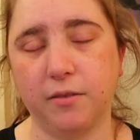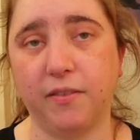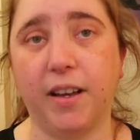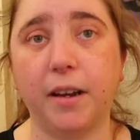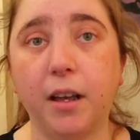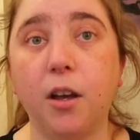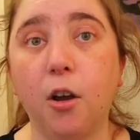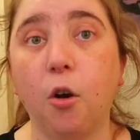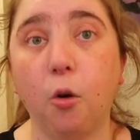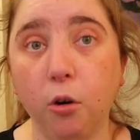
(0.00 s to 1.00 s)
In fact,
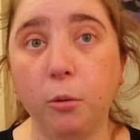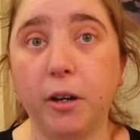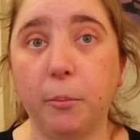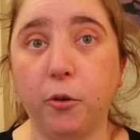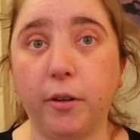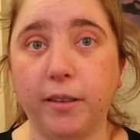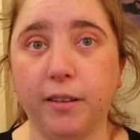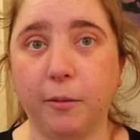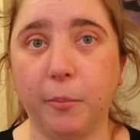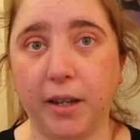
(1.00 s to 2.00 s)
all of my boys
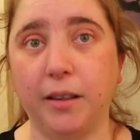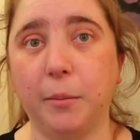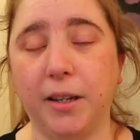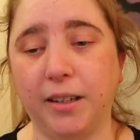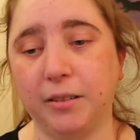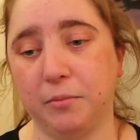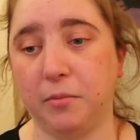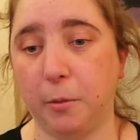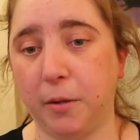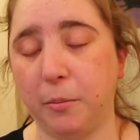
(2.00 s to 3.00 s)
are bigger than me.
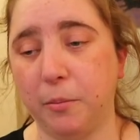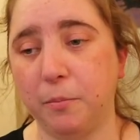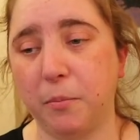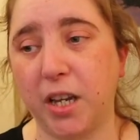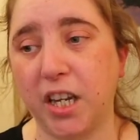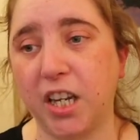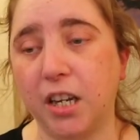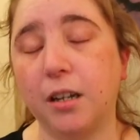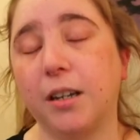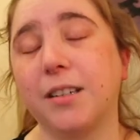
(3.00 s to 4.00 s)
I mean, my
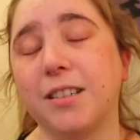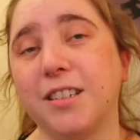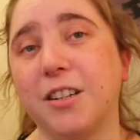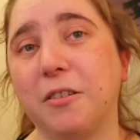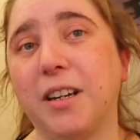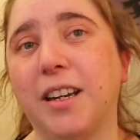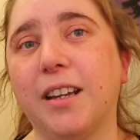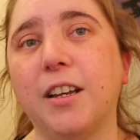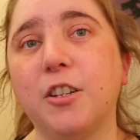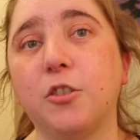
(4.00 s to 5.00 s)
youngest is only
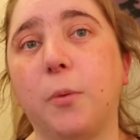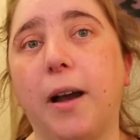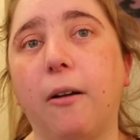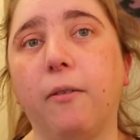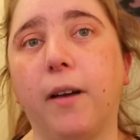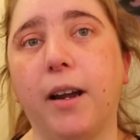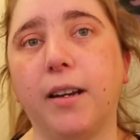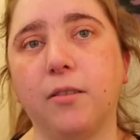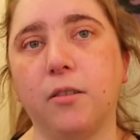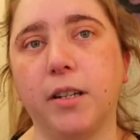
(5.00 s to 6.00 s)
12 and
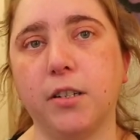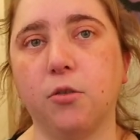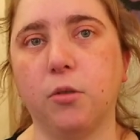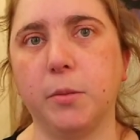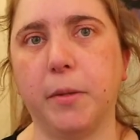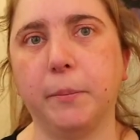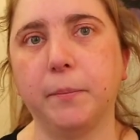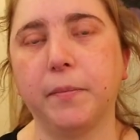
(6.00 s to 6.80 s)
he's already as tall as me.